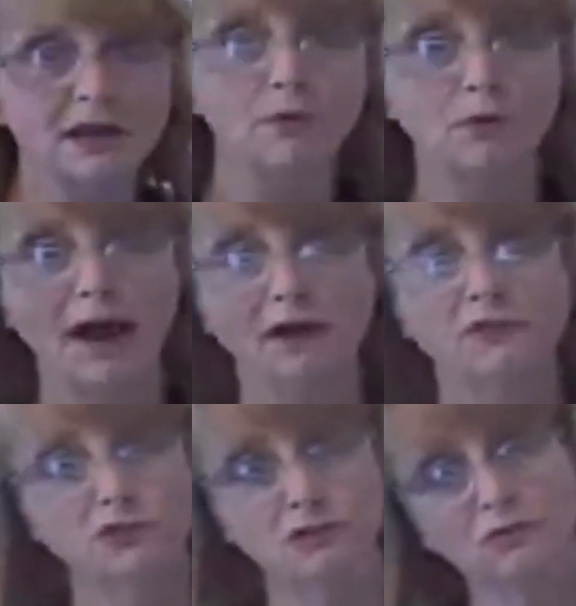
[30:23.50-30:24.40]
I would
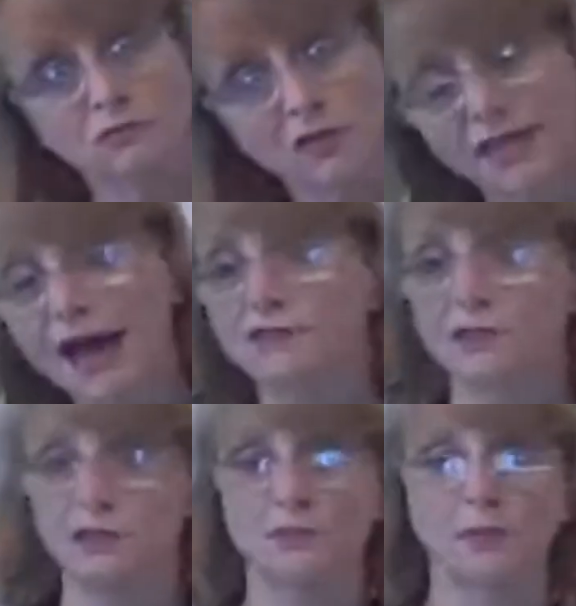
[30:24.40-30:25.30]
round to the
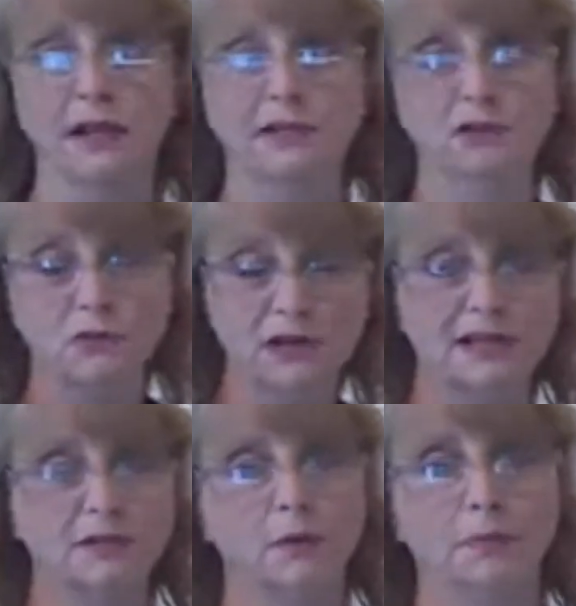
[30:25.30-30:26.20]
thousandths place, three
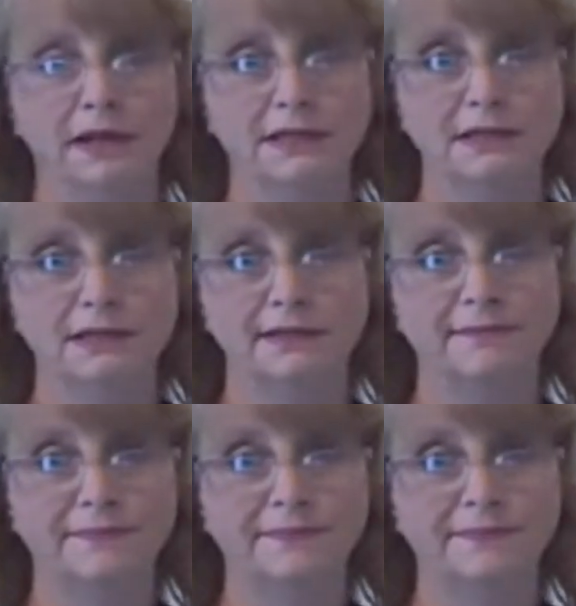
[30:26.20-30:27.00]
decimal places.